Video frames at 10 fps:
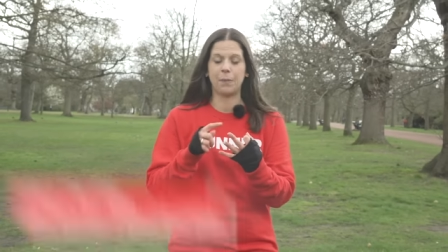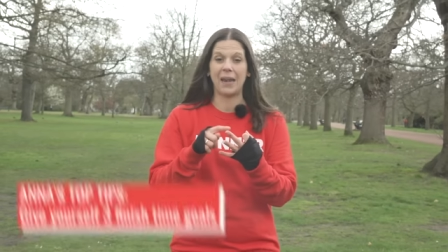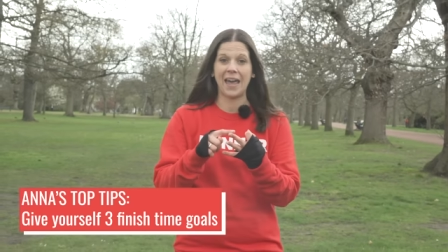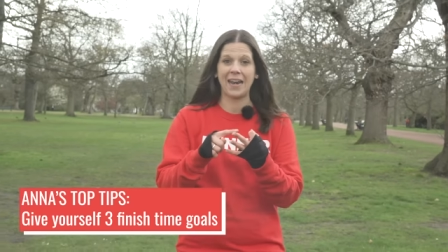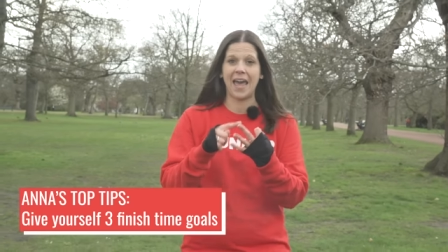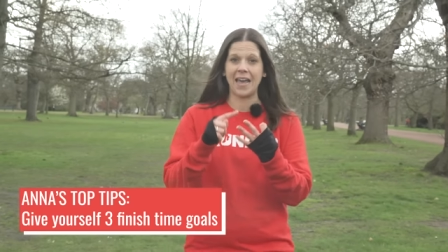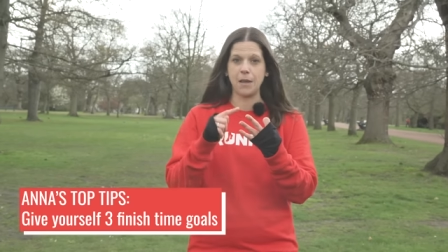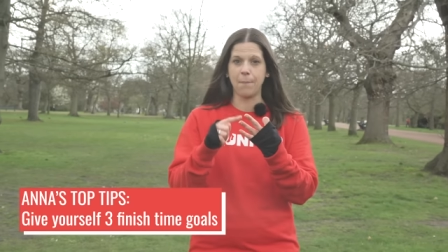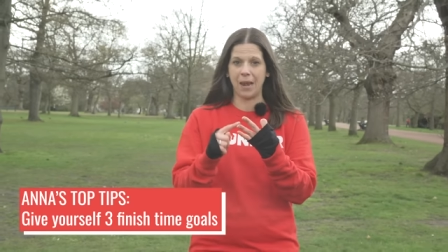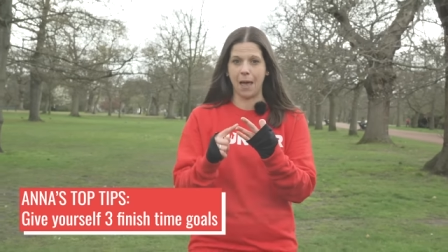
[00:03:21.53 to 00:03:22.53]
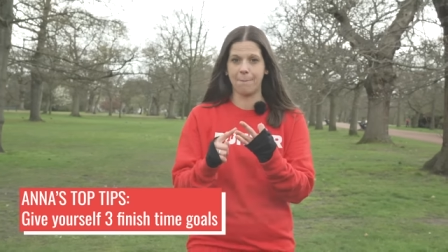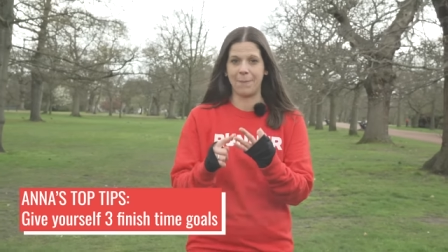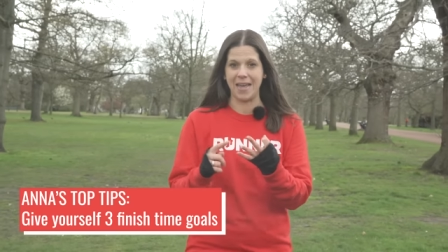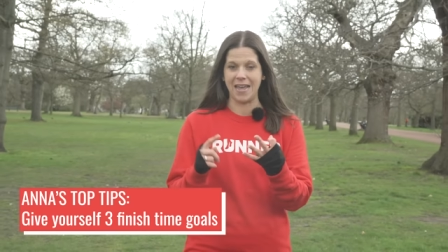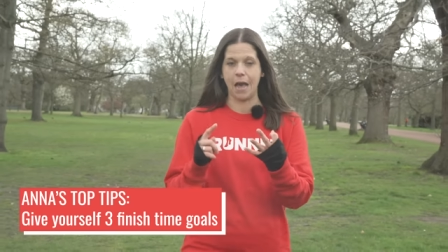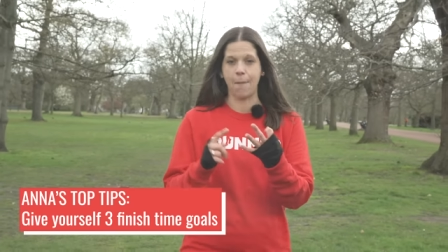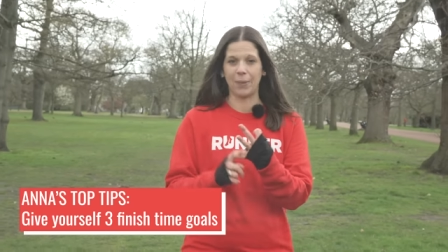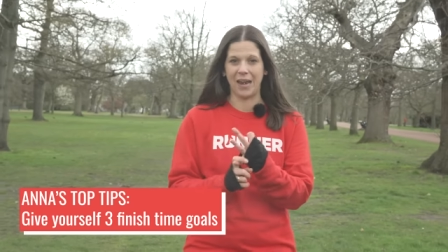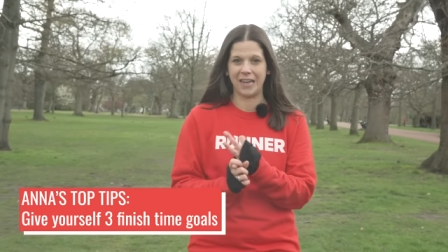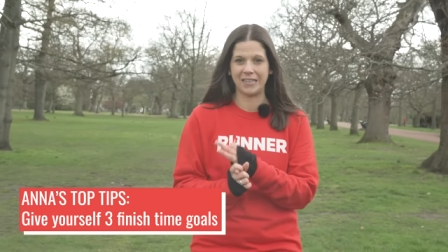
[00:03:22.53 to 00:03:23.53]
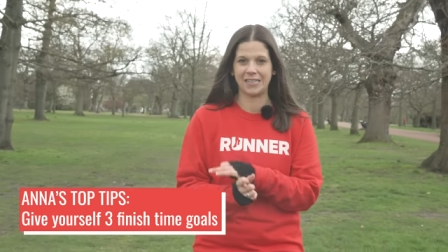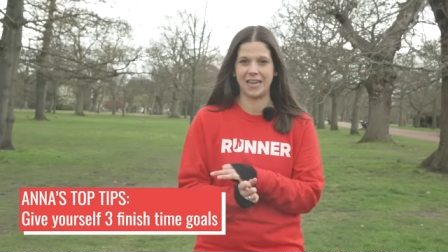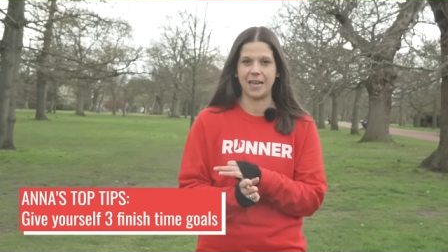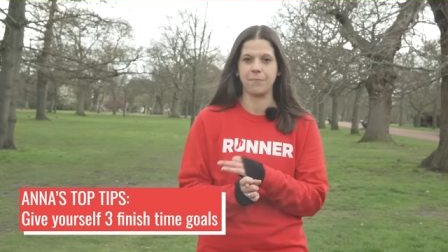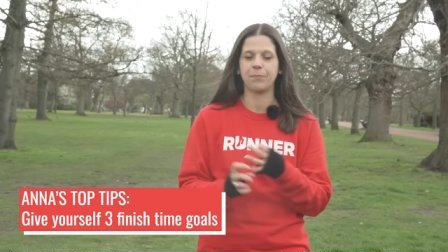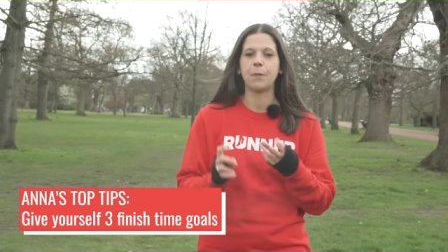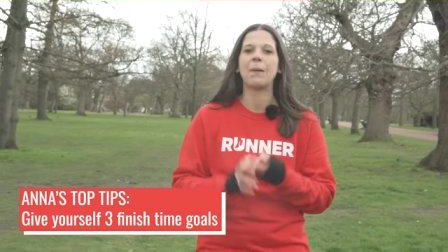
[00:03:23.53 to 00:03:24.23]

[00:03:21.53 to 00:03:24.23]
Plan A, Plan B, and Plan C.